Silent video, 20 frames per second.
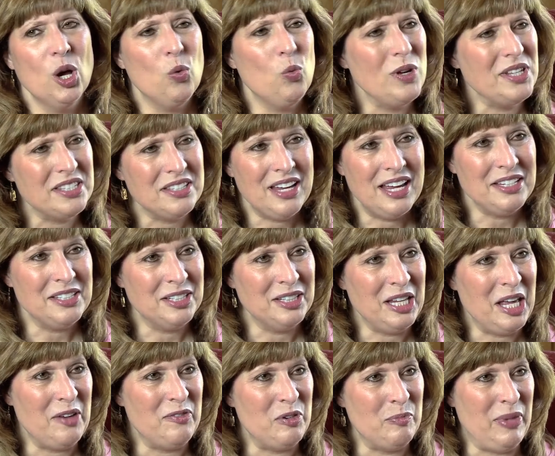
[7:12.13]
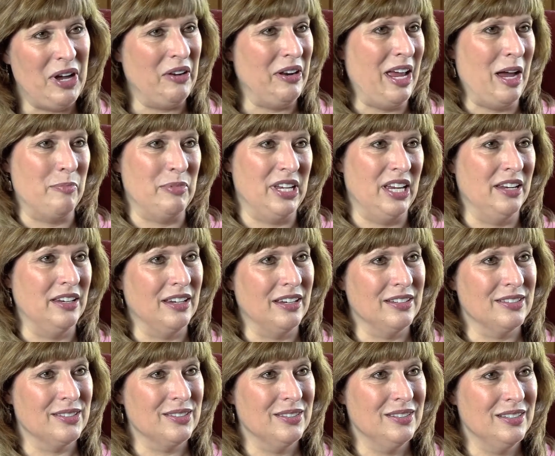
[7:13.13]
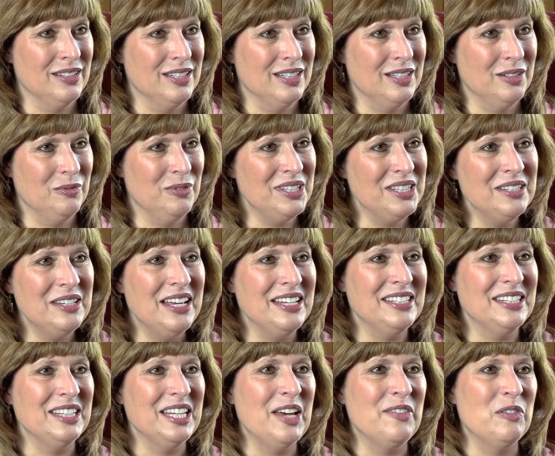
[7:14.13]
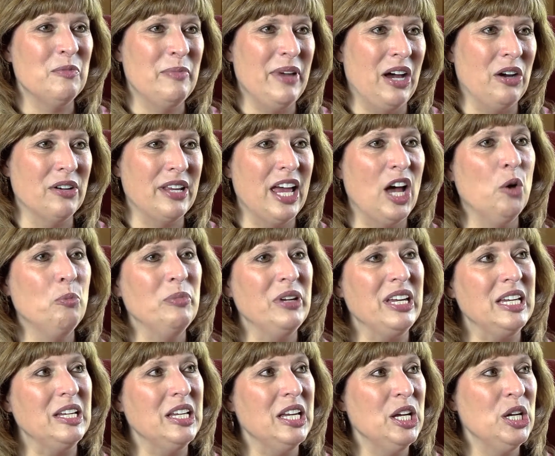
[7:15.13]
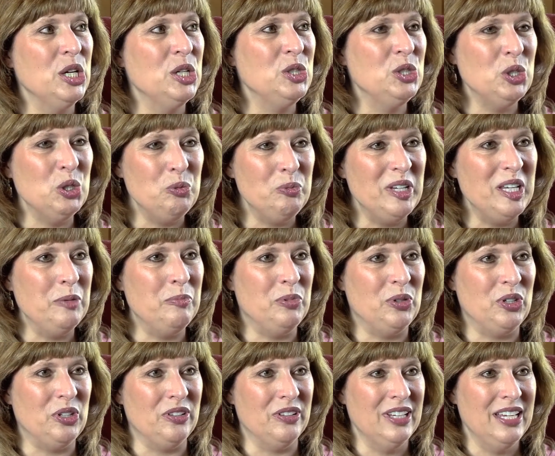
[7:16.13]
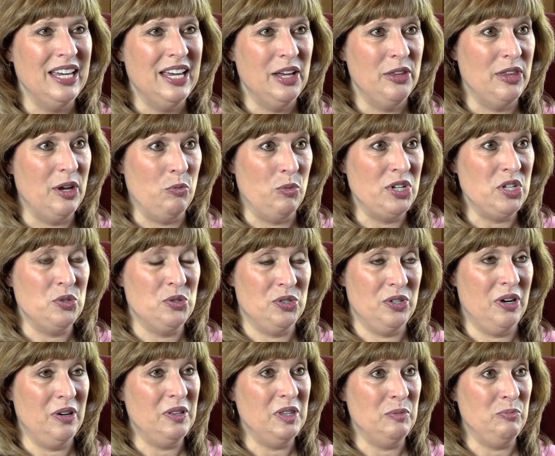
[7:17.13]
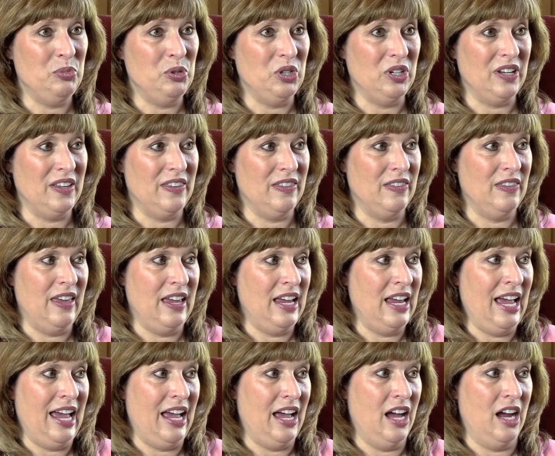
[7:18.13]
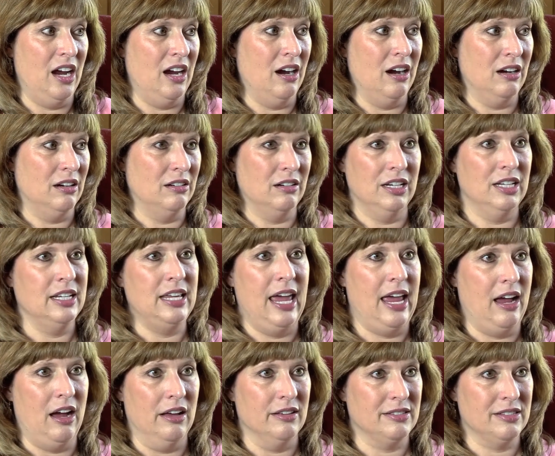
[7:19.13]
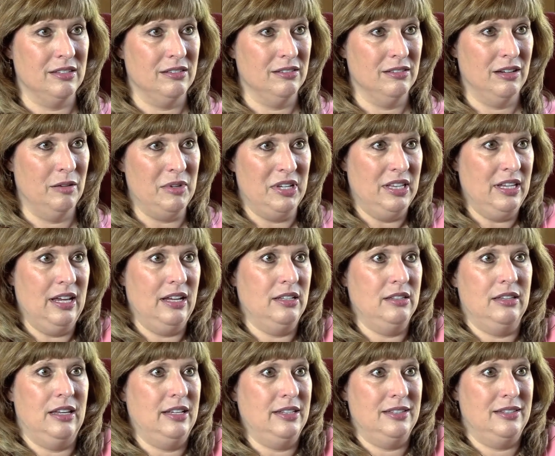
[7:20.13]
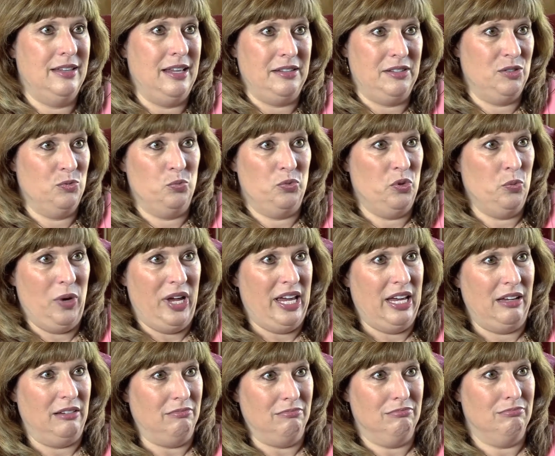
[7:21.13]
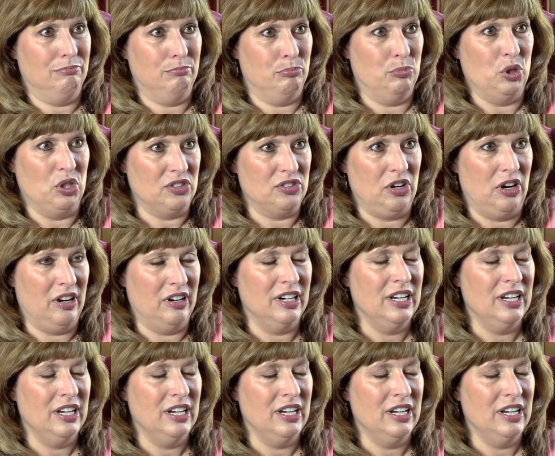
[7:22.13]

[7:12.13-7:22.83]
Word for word: what's not to love about happy endings? What's not to love about helping two people that when you start the book they are in chaos? I mean that that that's the way books are.